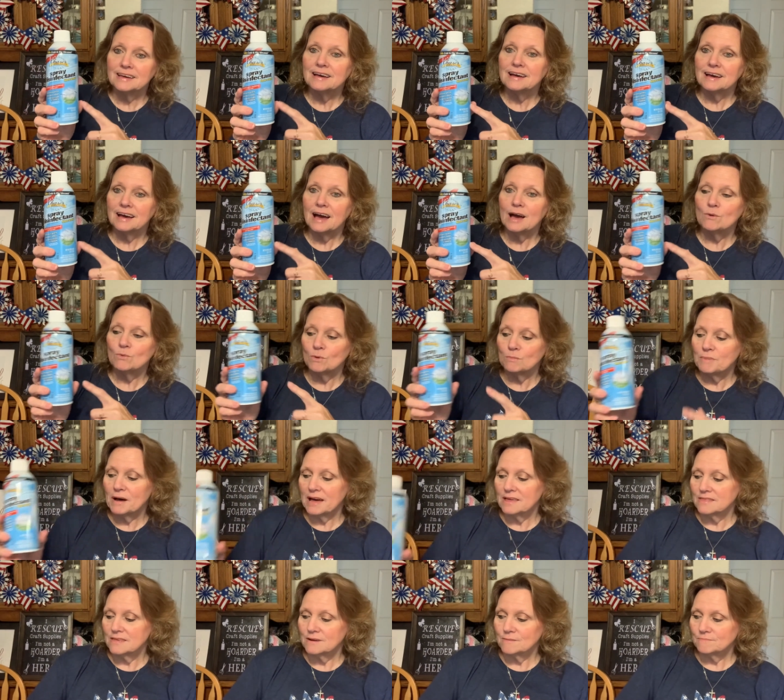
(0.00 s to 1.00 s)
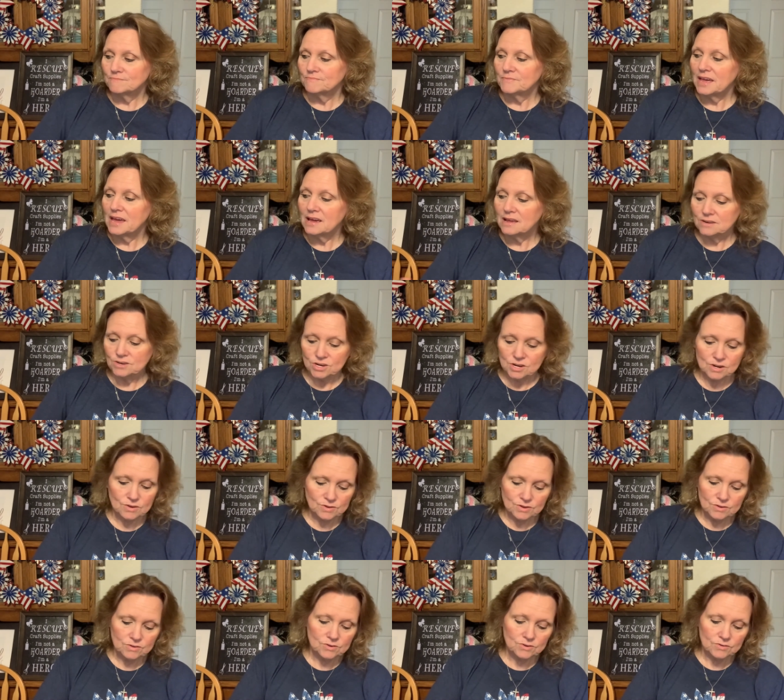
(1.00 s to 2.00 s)
I will buy them. And you know,
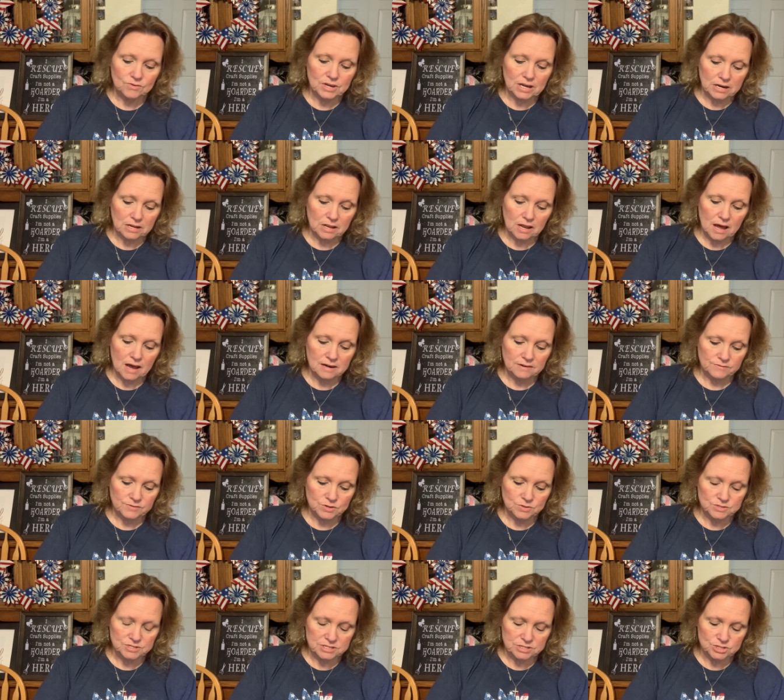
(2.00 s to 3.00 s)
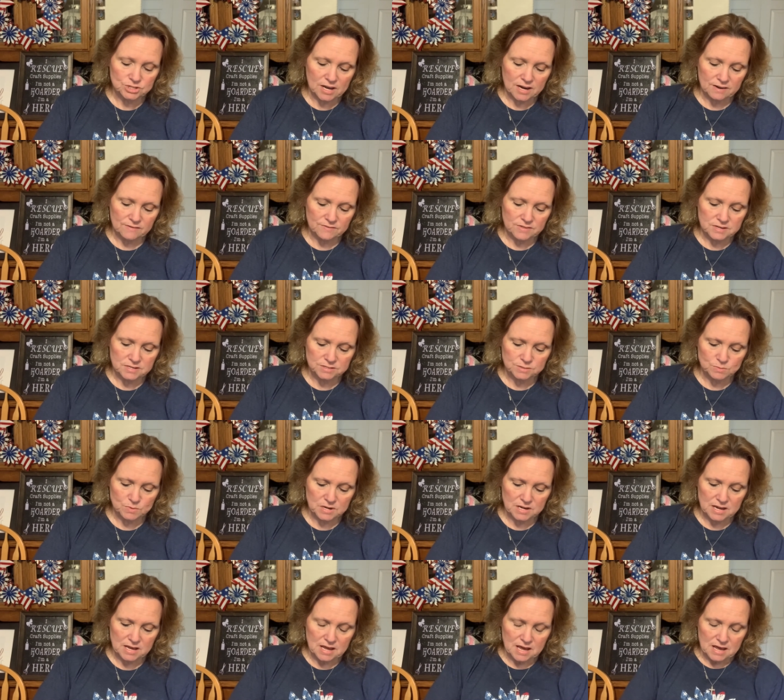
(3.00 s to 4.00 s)
you do get a lot of usage out of this
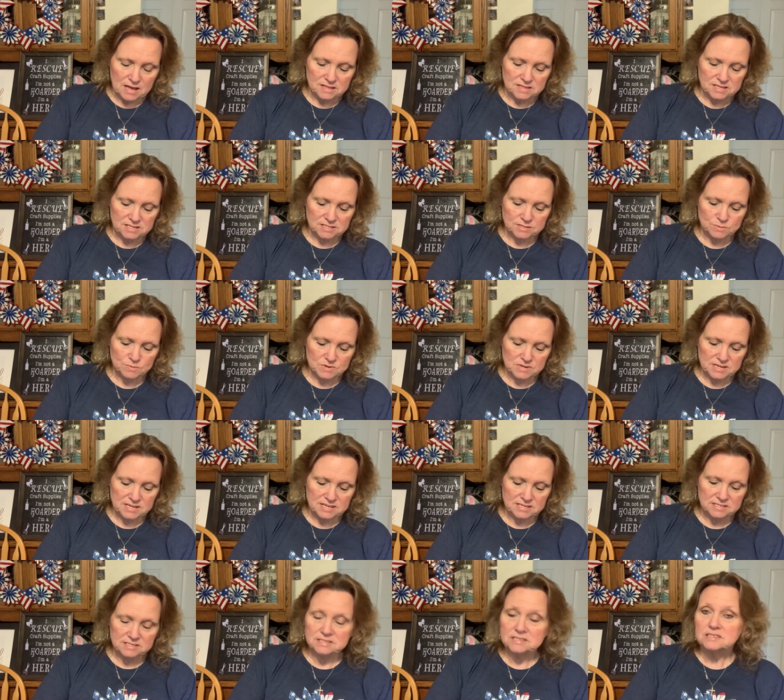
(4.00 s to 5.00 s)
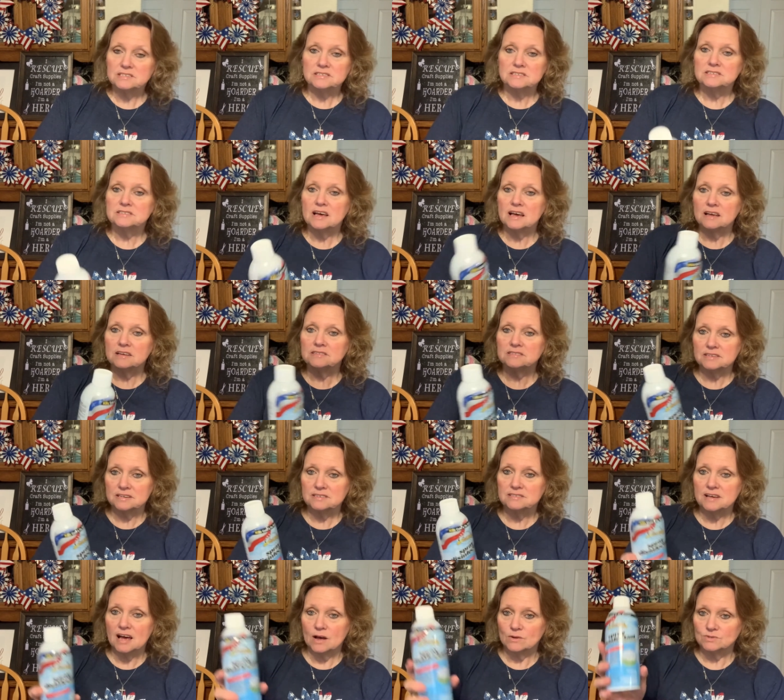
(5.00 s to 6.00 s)
one. This one is 6
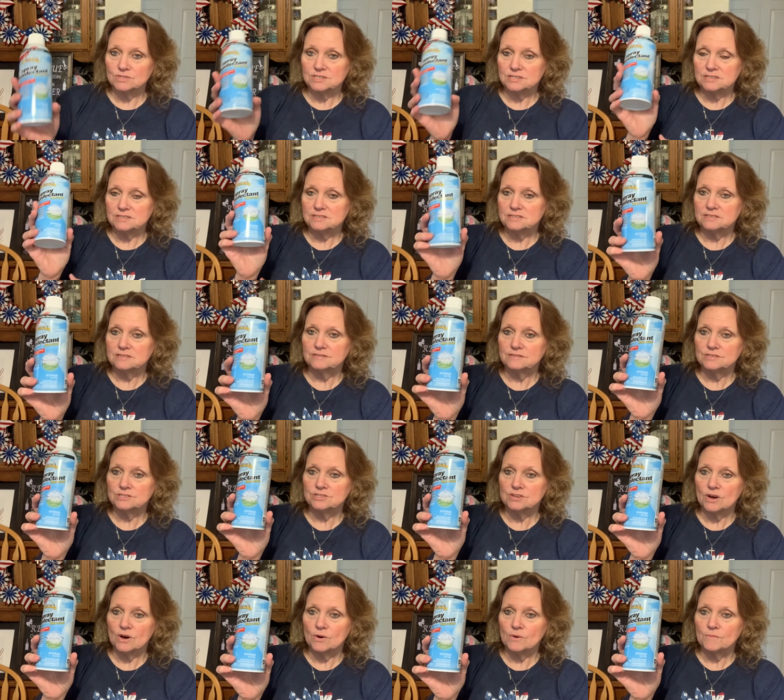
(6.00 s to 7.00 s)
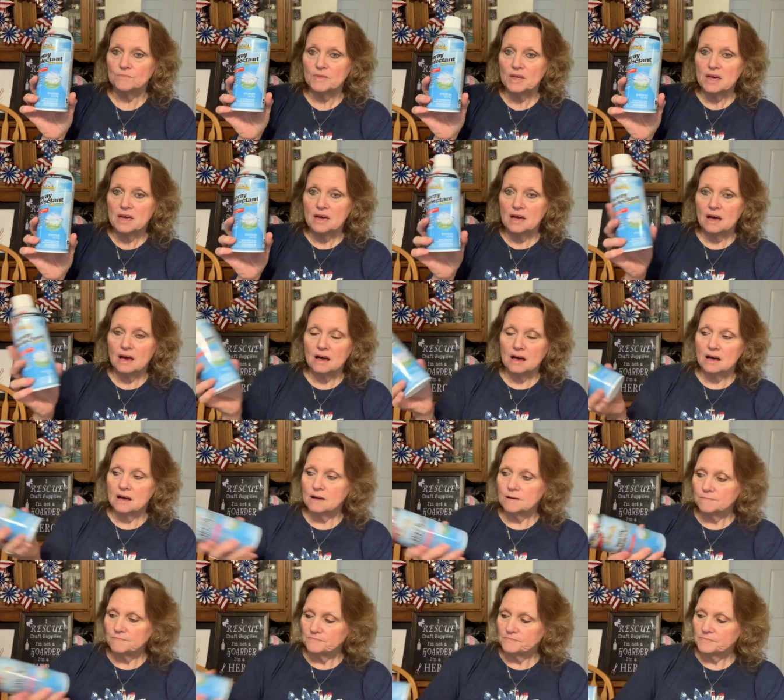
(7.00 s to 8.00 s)
ounces. So,
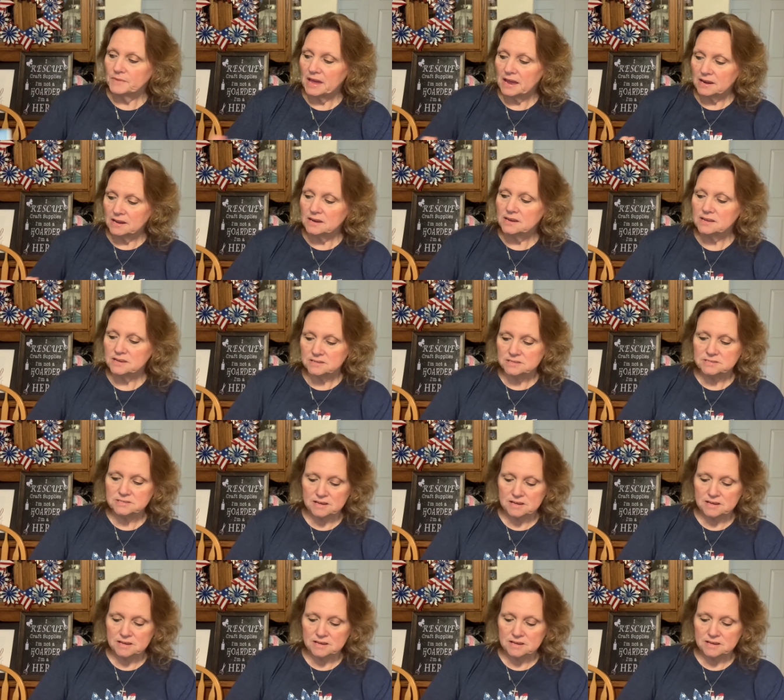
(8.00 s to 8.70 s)
and it is